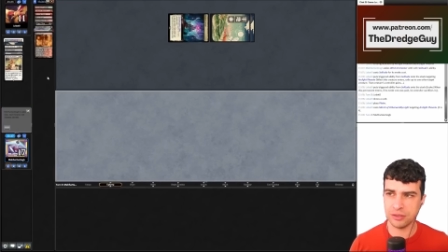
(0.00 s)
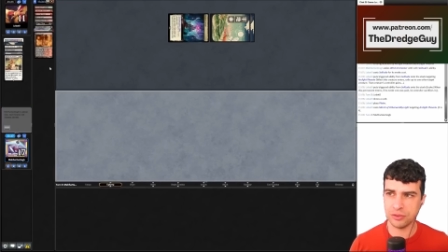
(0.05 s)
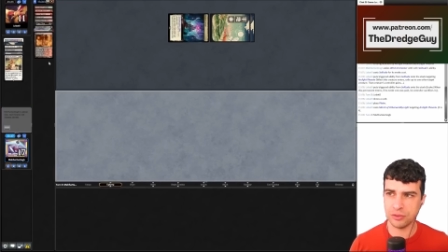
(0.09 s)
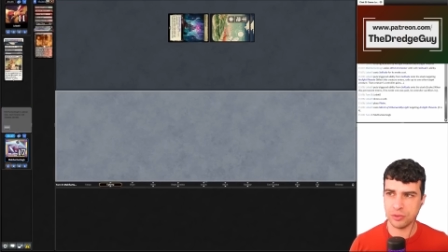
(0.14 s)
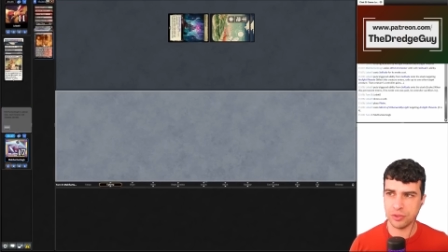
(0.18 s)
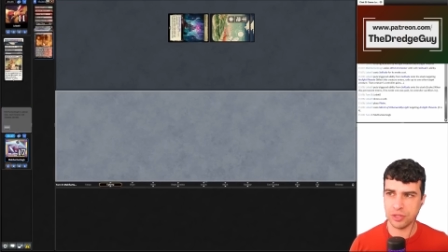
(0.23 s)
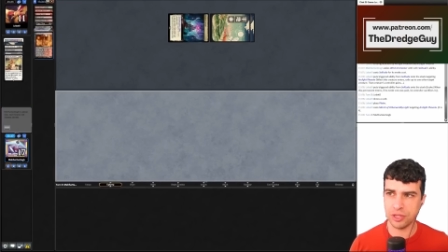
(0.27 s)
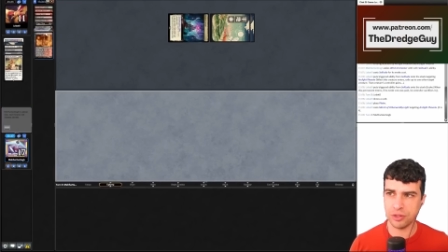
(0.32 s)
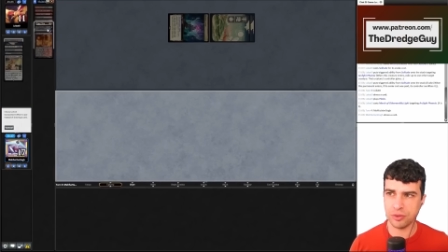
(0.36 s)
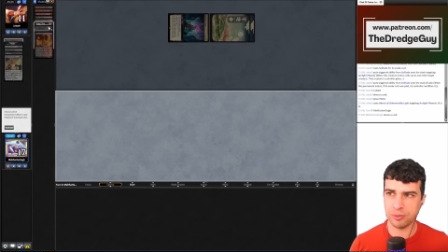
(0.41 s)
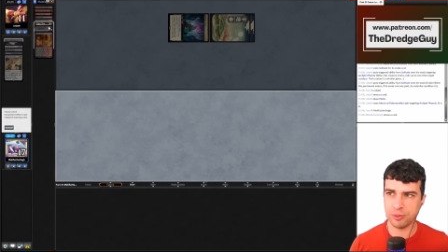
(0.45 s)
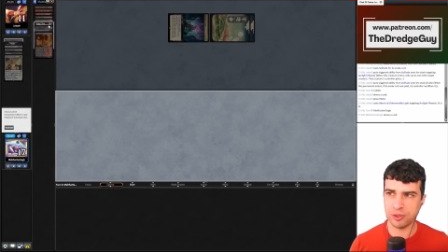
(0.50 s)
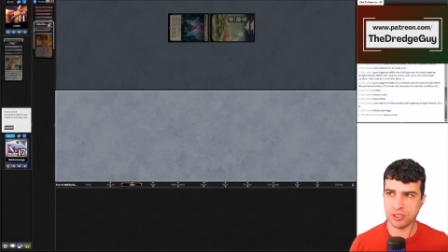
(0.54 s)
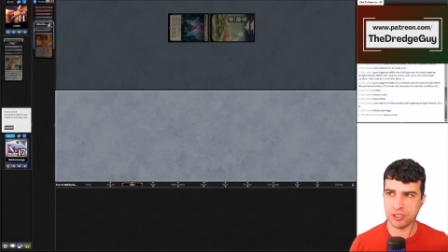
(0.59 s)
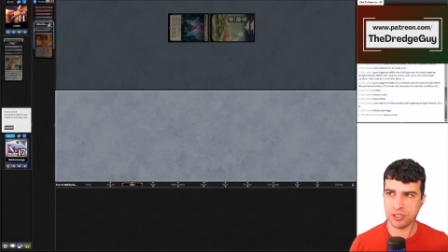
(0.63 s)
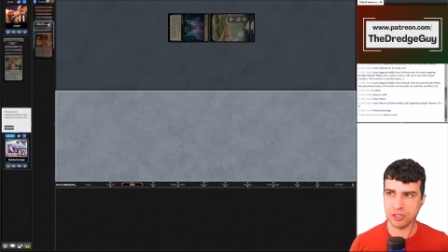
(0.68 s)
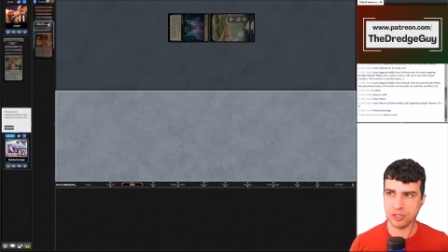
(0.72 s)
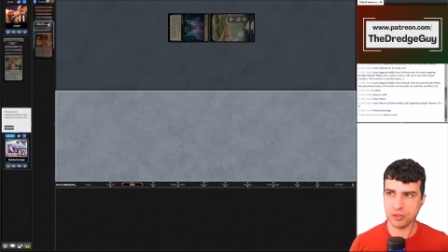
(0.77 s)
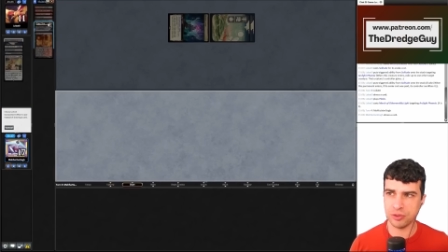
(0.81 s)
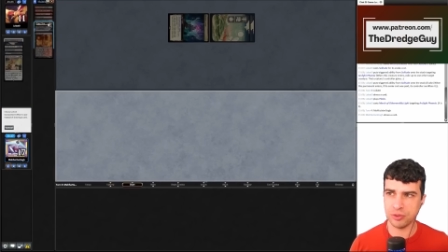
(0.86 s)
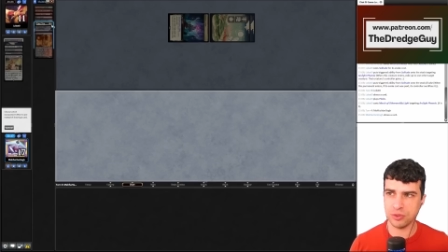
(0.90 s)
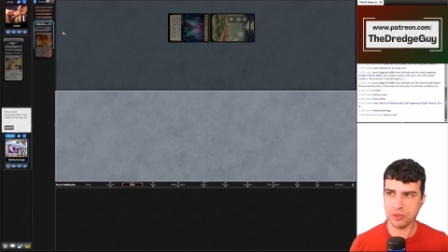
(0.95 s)
3 Creeping
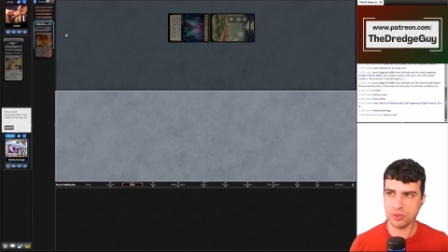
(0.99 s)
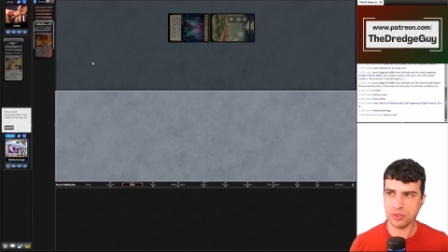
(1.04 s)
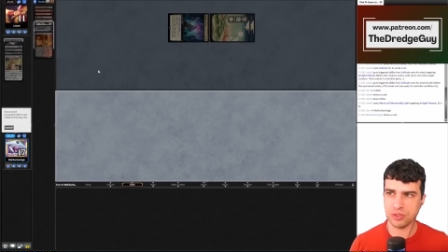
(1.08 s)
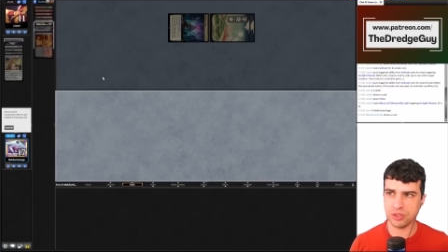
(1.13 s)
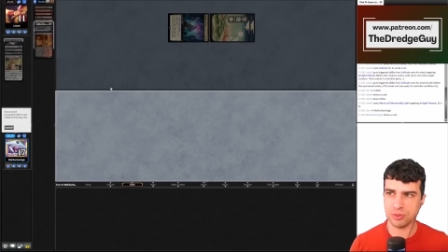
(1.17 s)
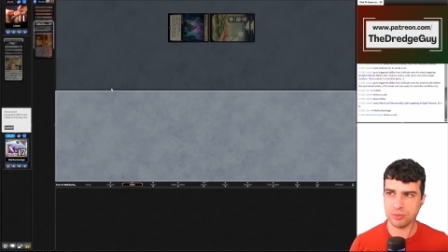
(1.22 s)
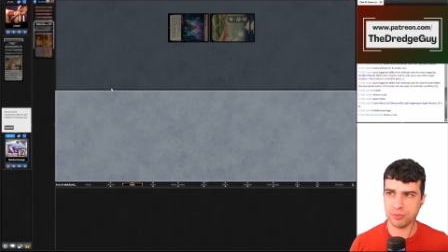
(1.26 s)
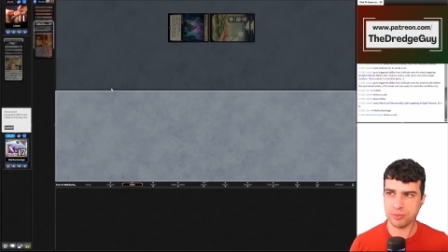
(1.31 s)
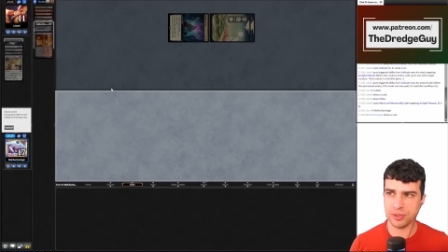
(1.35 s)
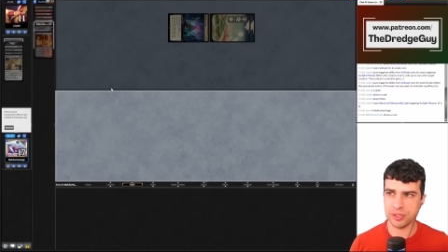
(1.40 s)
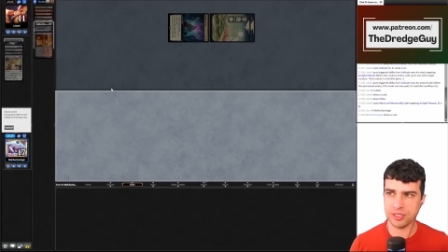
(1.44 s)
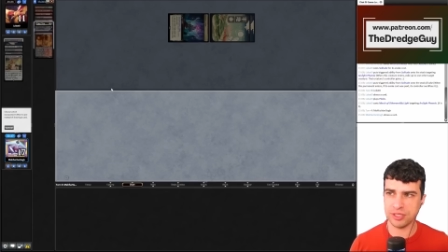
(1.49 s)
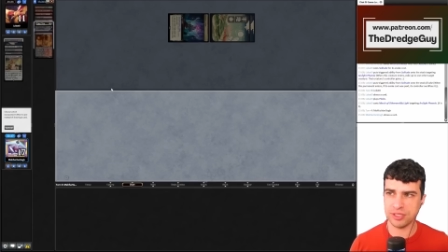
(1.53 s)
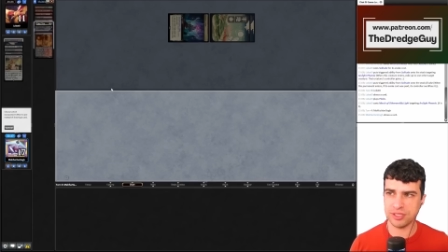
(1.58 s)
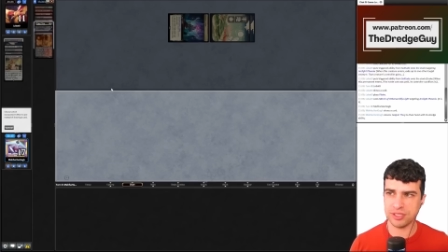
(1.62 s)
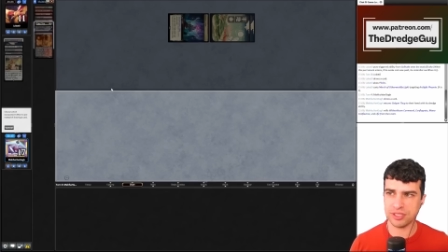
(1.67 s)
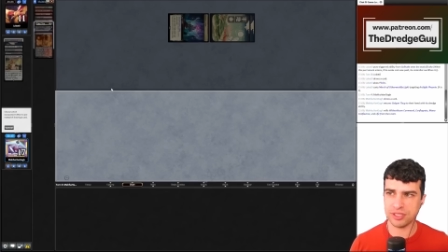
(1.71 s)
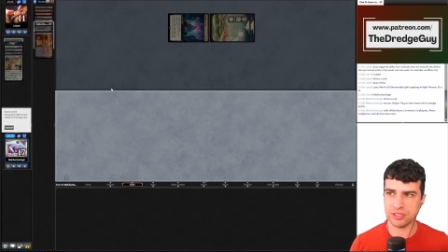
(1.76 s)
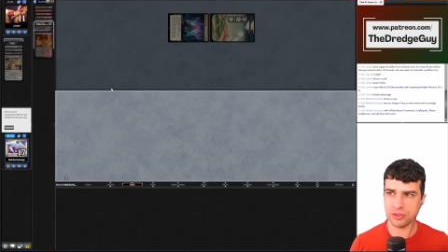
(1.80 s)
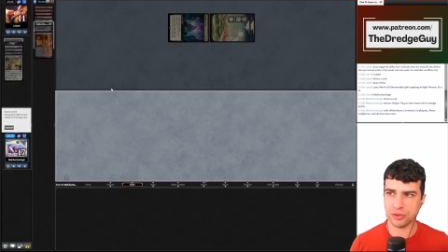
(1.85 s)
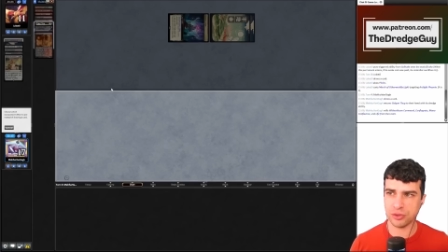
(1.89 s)
Chills plus